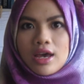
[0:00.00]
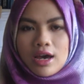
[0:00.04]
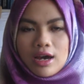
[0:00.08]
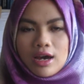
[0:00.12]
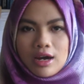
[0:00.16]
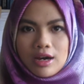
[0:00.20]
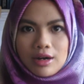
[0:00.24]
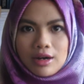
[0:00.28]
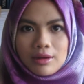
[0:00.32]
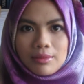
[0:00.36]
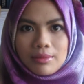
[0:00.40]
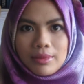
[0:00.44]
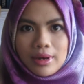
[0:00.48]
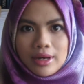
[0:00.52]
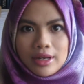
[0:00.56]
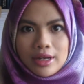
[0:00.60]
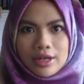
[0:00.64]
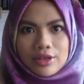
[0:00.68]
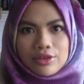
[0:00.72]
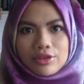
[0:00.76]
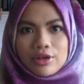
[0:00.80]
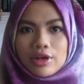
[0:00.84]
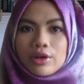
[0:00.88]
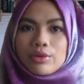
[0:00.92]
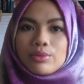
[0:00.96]
and I
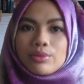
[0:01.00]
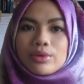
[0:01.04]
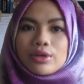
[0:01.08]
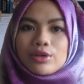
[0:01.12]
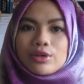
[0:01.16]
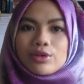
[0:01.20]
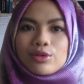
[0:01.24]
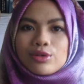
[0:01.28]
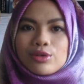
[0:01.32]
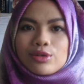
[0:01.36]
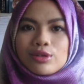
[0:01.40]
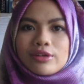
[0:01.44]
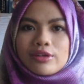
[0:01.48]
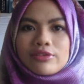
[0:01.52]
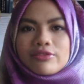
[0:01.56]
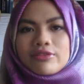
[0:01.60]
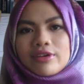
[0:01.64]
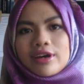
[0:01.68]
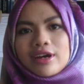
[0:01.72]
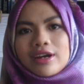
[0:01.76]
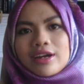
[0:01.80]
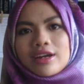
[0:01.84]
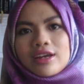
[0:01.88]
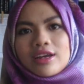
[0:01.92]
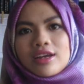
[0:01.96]
thought it would be cool if
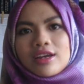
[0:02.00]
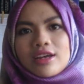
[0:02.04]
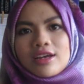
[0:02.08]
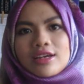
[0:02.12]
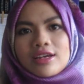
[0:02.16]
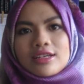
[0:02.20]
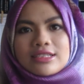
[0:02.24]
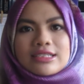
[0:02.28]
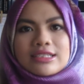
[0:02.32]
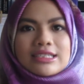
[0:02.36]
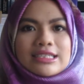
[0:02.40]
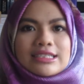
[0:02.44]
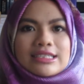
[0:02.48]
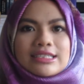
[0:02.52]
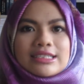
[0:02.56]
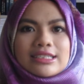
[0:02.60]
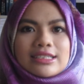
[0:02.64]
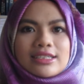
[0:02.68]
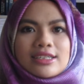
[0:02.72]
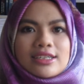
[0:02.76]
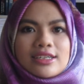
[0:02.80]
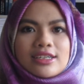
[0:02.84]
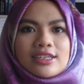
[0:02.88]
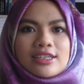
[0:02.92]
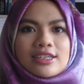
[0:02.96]
I did
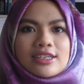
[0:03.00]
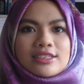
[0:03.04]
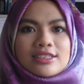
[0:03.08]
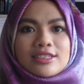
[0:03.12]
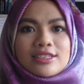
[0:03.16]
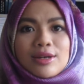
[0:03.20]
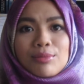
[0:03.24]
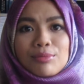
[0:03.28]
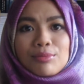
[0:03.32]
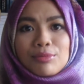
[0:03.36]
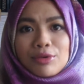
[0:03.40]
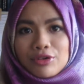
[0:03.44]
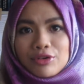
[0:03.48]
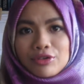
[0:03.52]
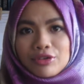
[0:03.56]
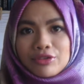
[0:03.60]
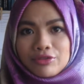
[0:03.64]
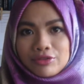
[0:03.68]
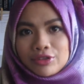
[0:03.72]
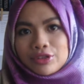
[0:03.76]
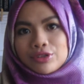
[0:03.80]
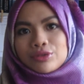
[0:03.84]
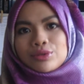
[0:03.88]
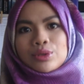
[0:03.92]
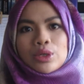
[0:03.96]
some book
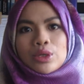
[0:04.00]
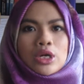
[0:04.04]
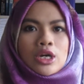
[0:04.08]
review.